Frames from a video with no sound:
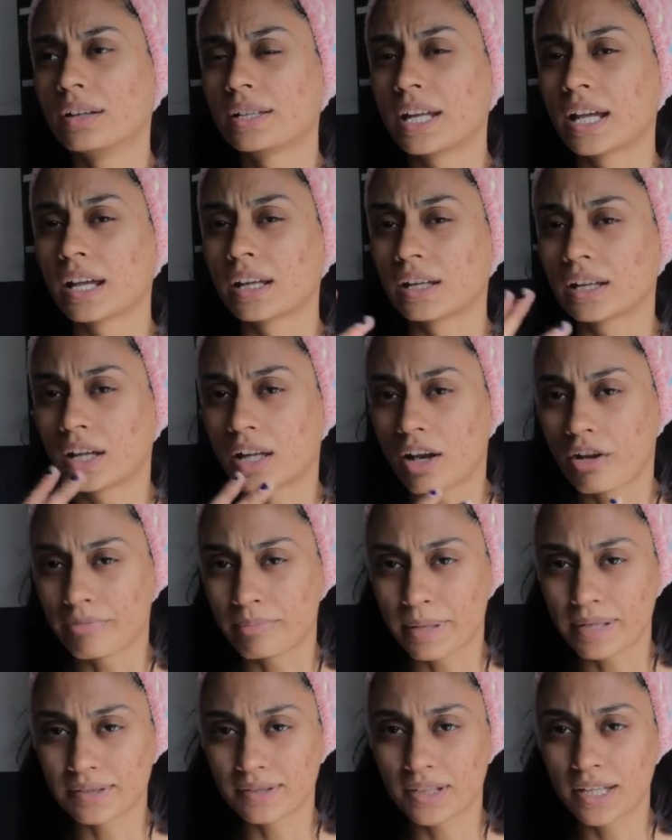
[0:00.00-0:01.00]
taken care of
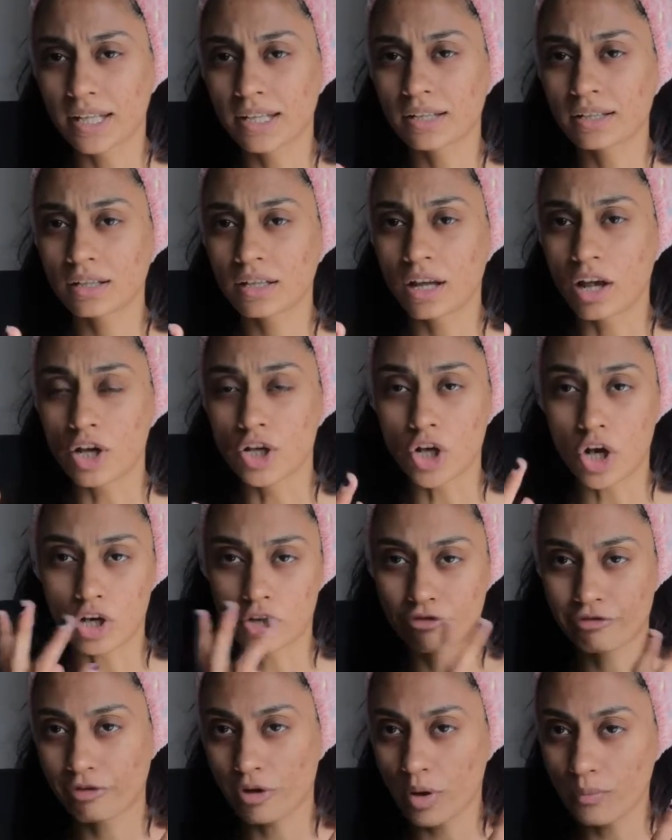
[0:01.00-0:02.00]
my skin,
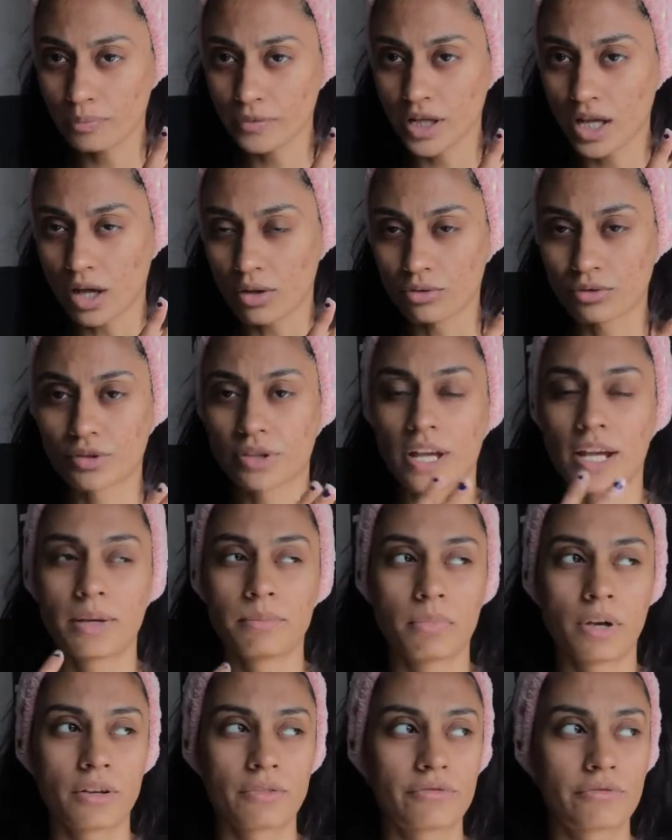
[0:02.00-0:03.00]
not from the
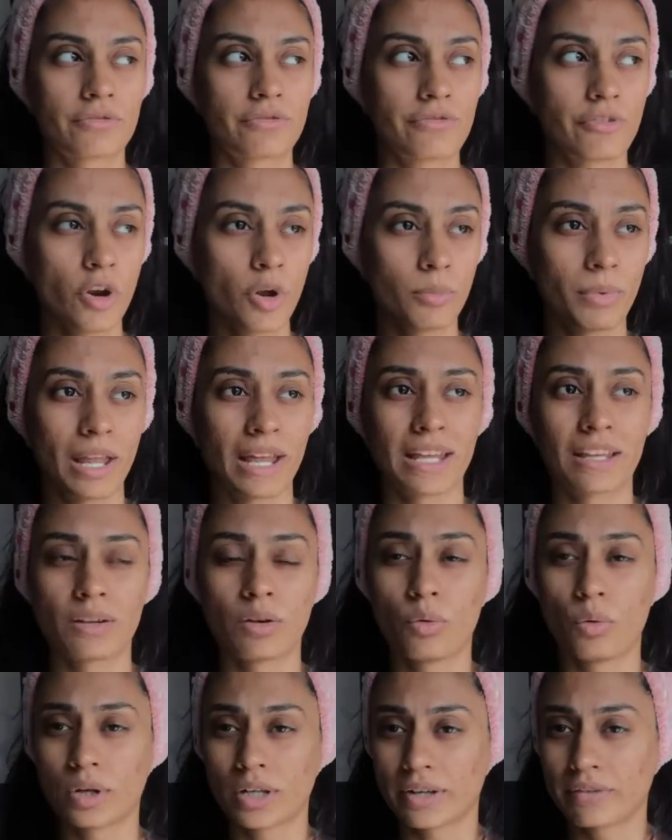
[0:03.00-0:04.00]
outside but from like
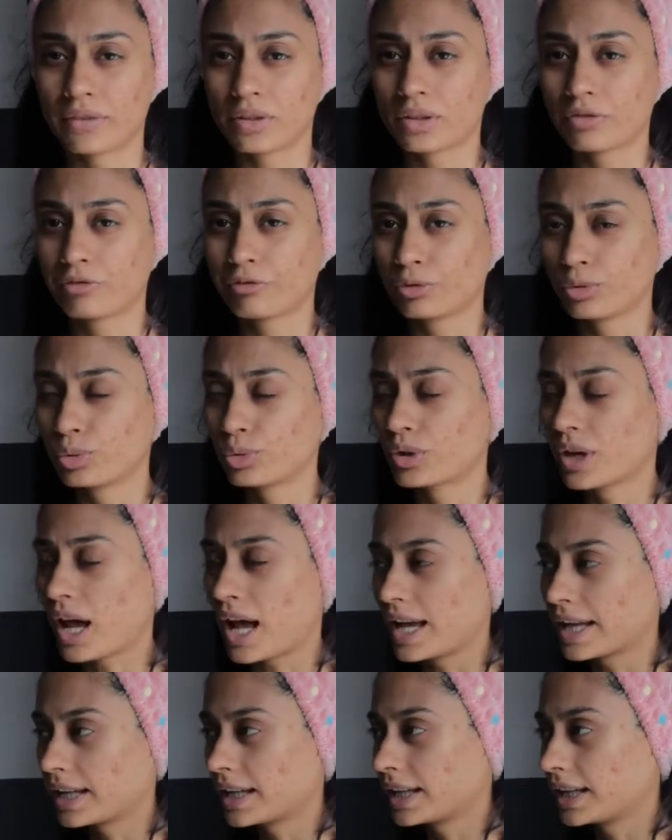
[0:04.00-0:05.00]
whatever food
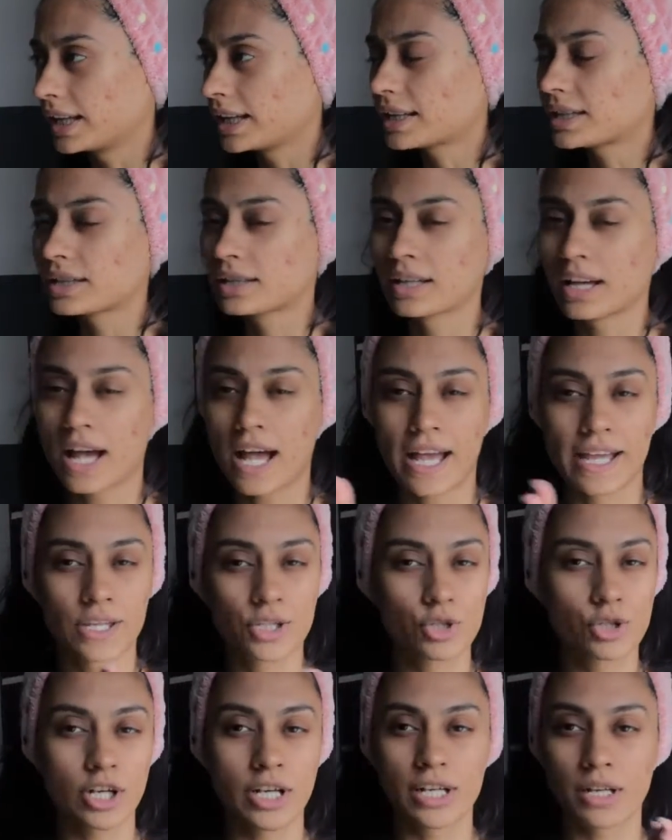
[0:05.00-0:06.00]
I eat. I
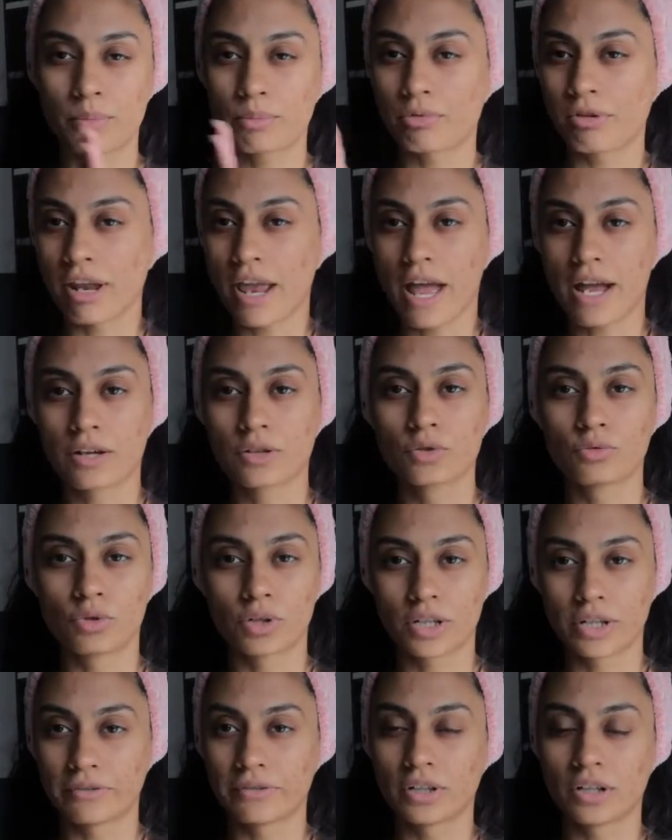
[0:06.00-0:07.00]
straight up react to
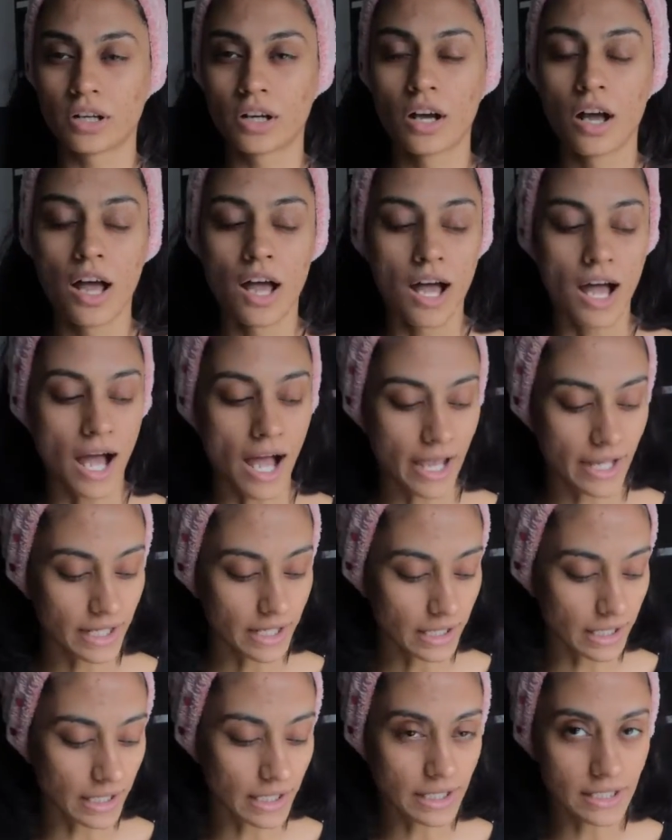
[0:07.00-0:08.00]
whatever
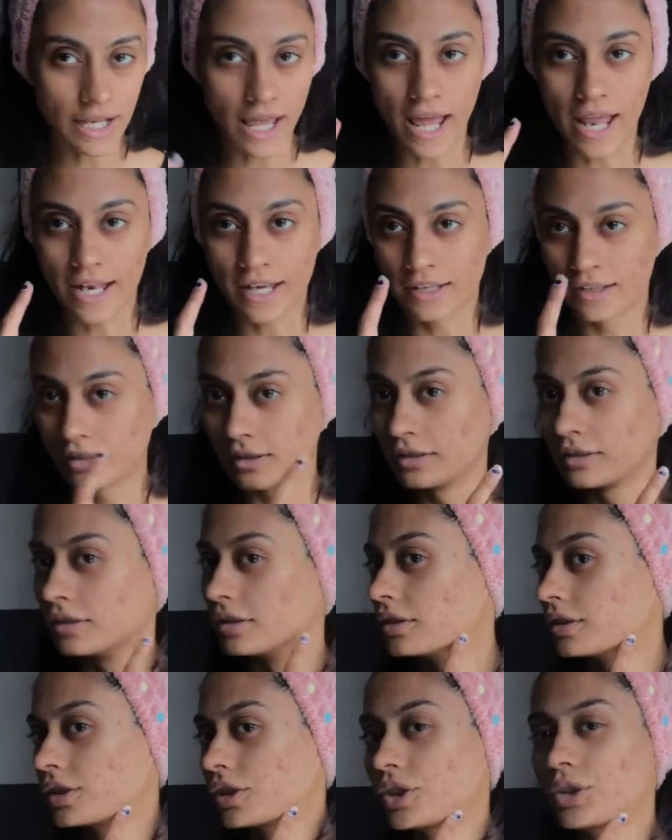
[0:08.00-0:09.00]
I eat, and
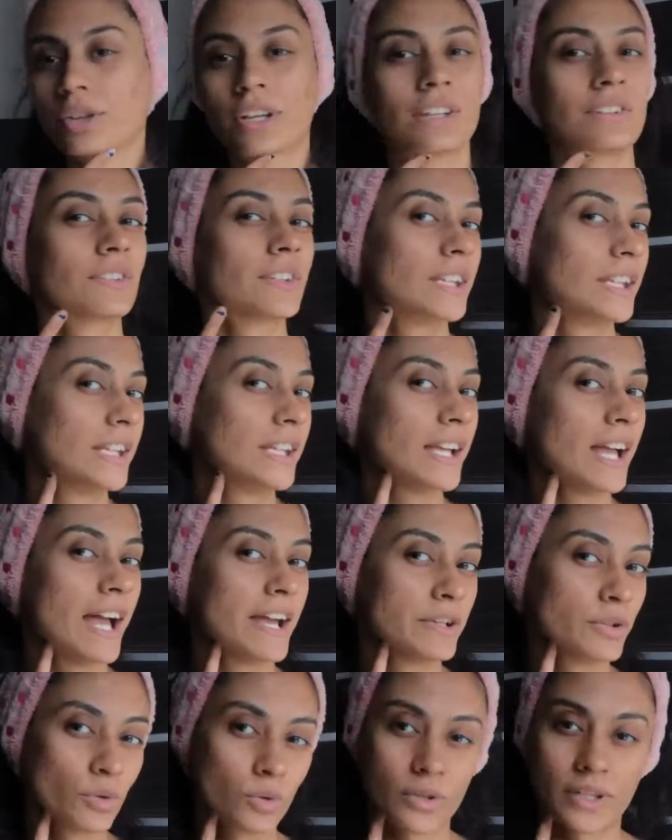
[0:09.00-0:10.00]
you can see
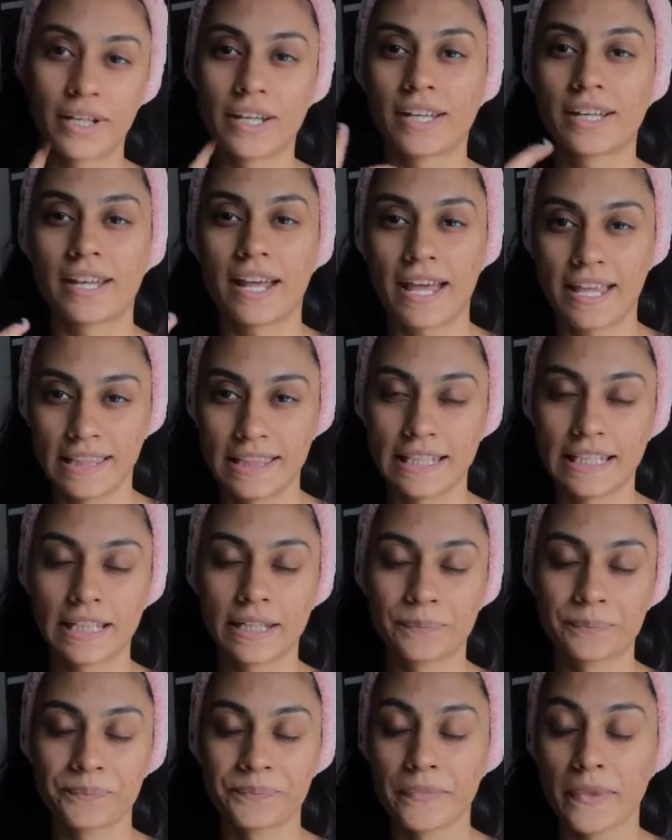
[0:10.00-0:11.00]
I don't eat healthy.
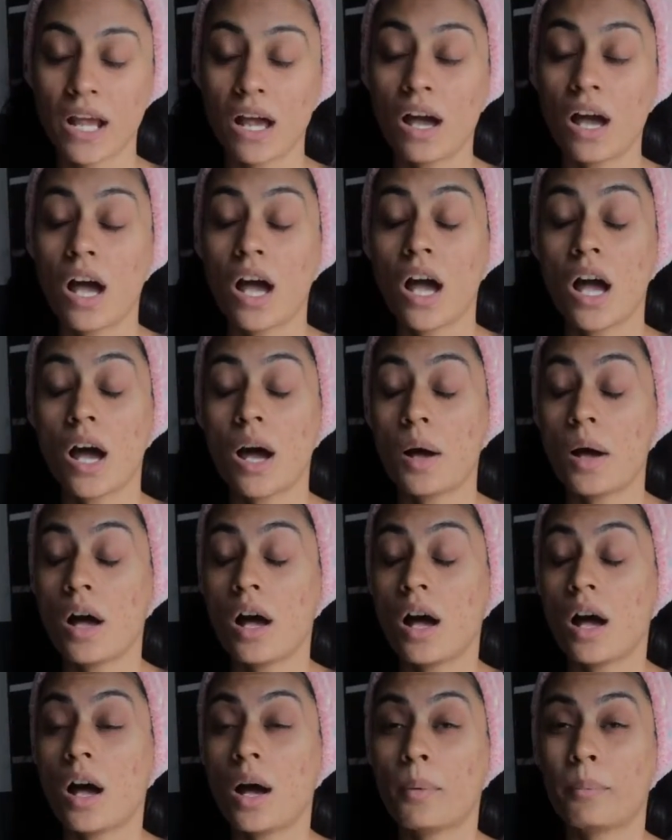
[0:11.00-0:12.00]

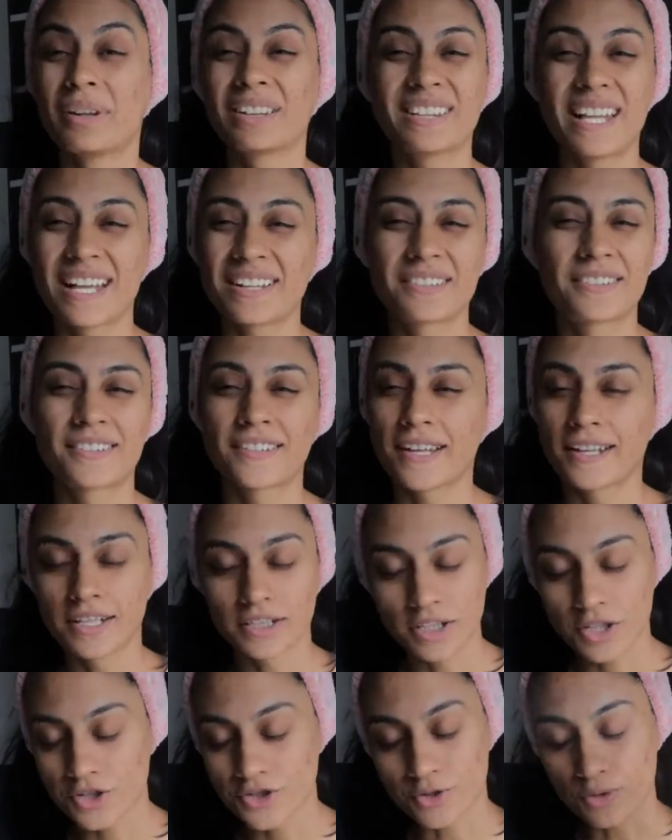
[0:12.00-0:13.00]
But that's another